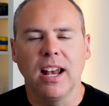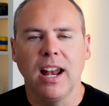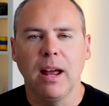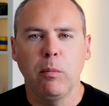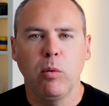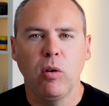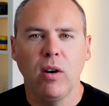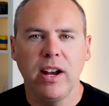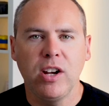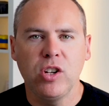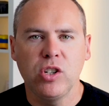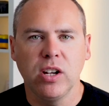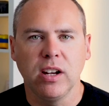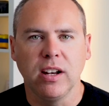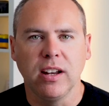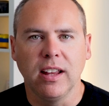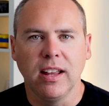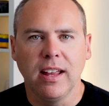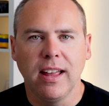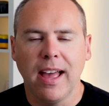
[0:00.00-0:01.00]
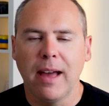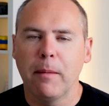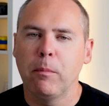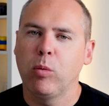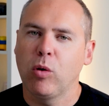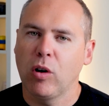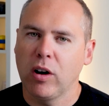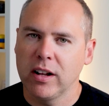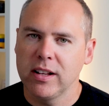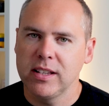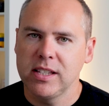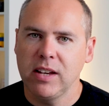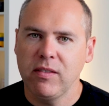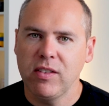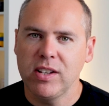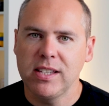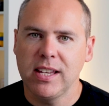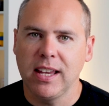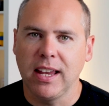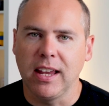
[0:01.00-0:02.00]
collaboration and
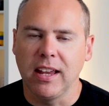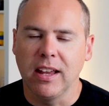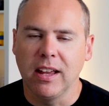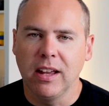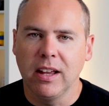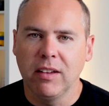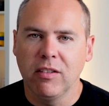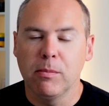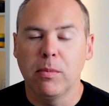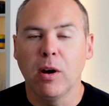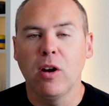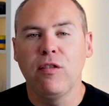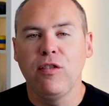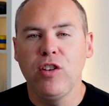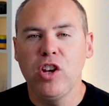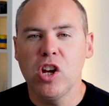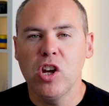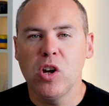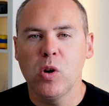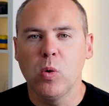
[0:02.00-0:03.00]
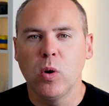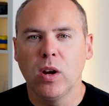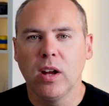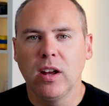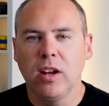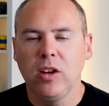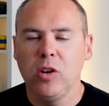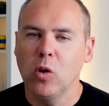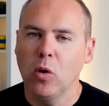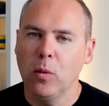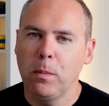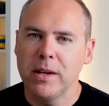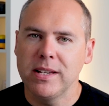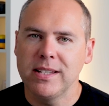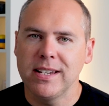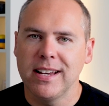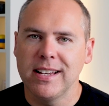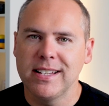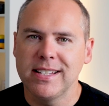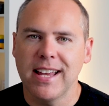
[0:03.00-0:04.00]
productivity for both you, your
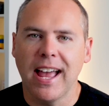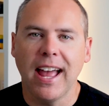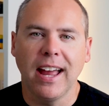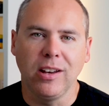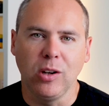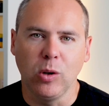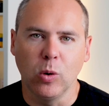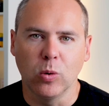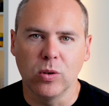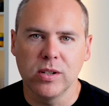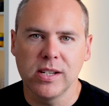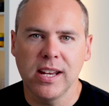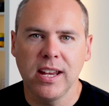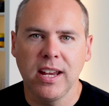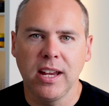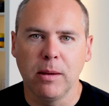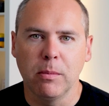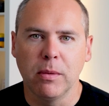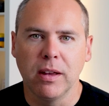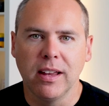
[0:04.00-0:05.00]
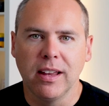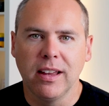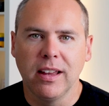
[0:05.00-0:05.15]
business, and your team.